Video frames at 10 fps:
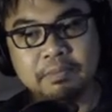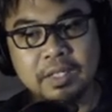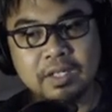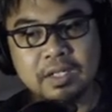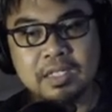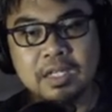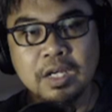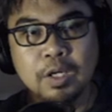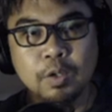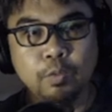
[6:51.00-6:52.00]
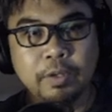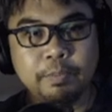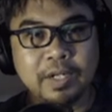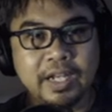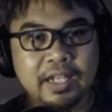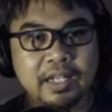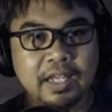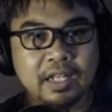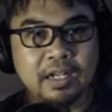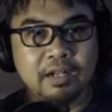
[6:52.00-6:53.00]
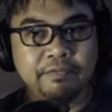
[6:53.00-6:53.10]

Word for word: because we played in